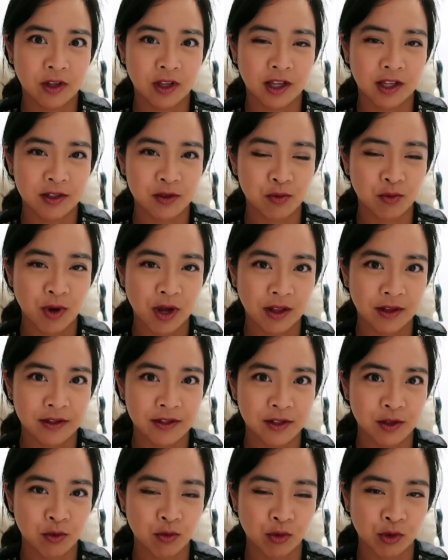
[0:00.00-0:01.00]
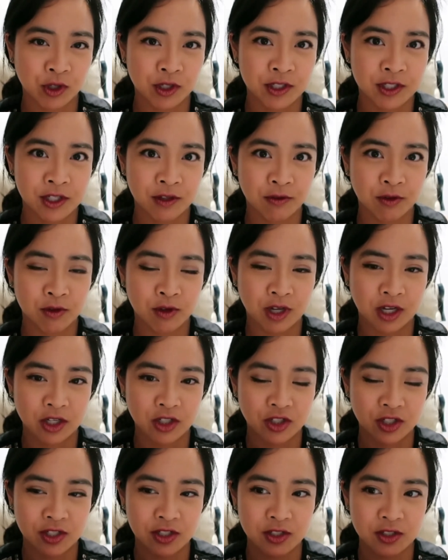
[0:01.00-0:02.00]
as well as it would as if you
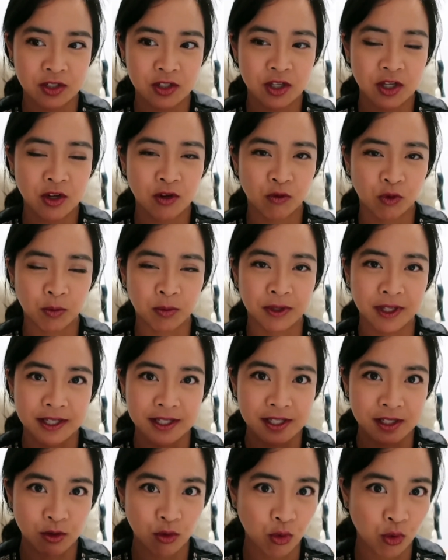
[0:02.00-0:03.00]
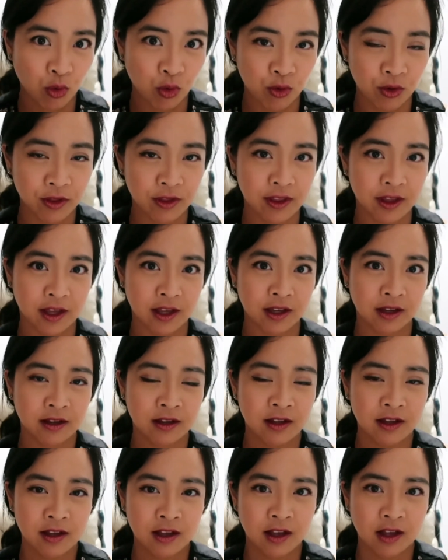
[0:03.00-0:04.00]
had just replaced the whole thing
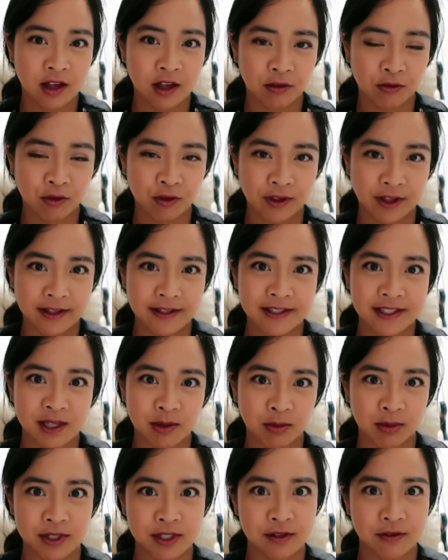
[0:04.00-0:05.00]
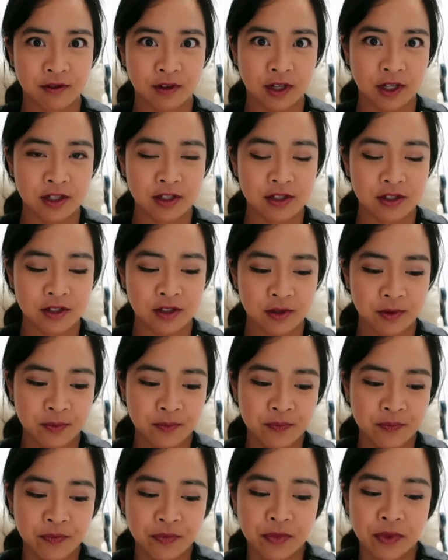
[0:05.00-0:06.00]
for that seamless finish.
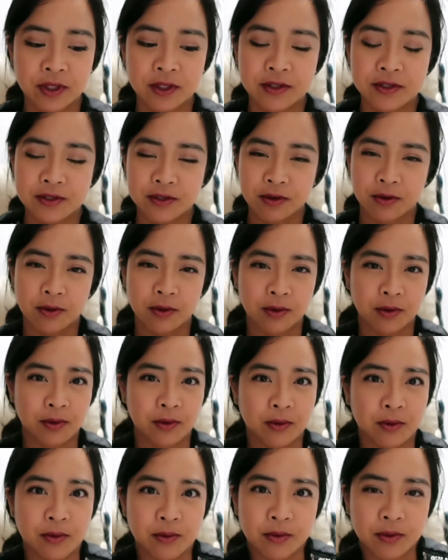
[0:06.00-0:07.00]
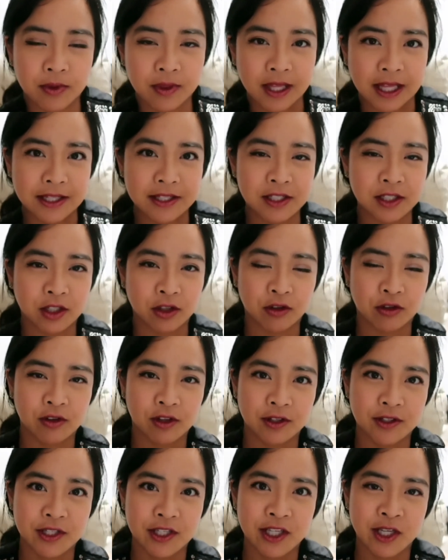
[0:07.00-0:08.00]
So that's another
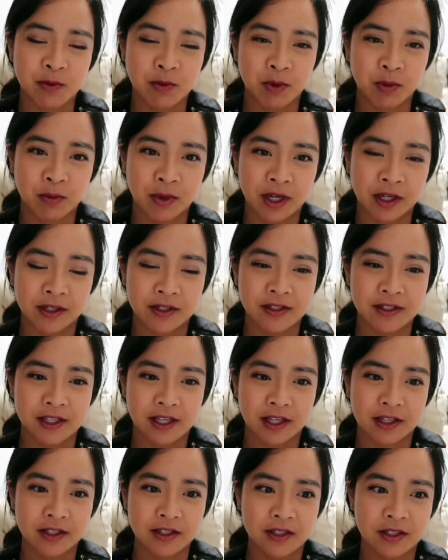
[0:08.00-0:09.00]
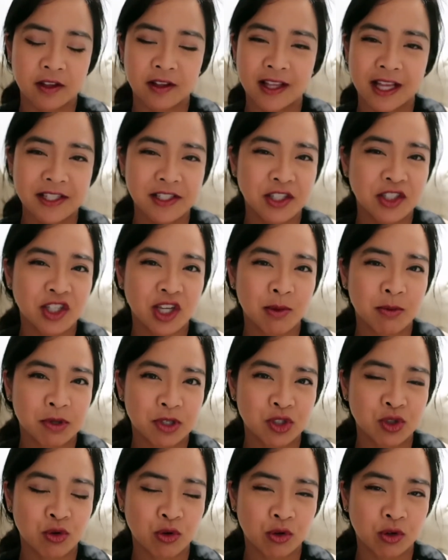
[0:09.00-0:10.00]
thing to keep in mind, is that the lasting time
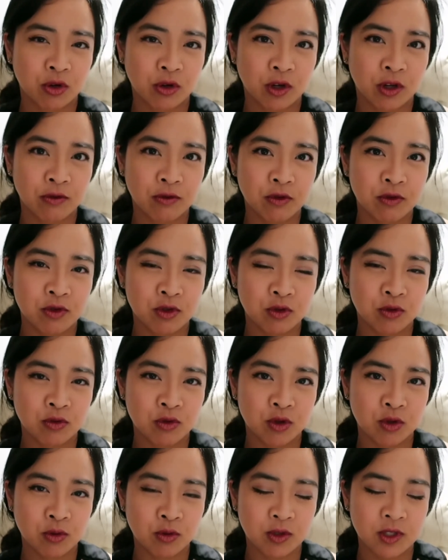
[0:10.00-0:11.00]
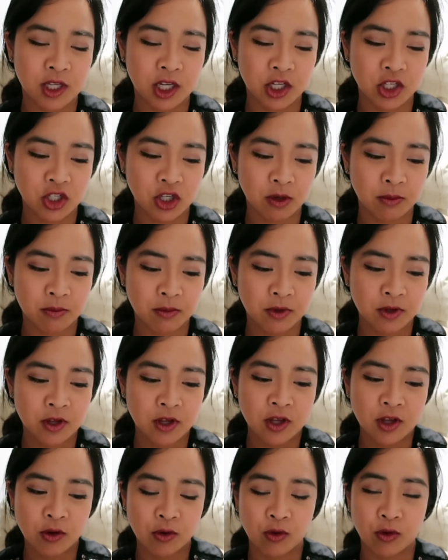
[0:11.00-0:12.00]
is shorter if you do a touch-up,
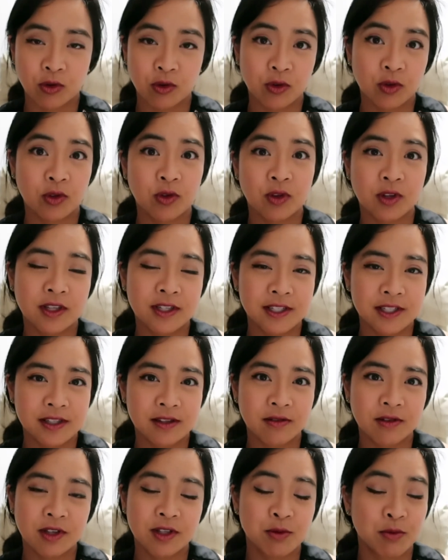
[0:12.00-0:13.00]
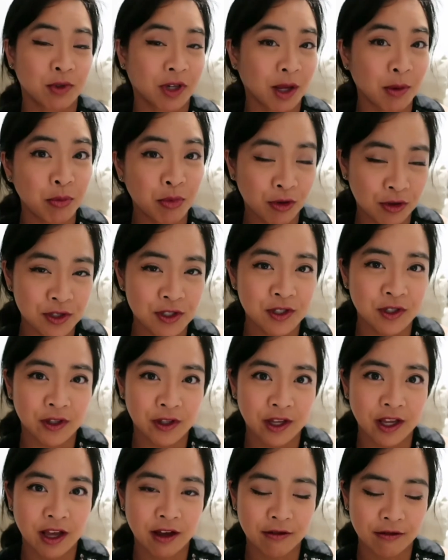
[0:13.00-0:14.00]
or is what I
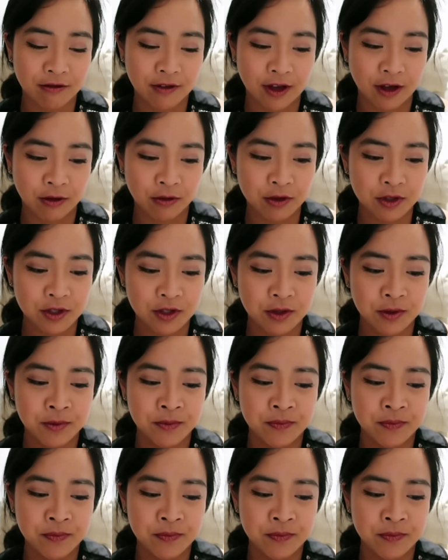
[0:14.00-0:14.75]
personally have found.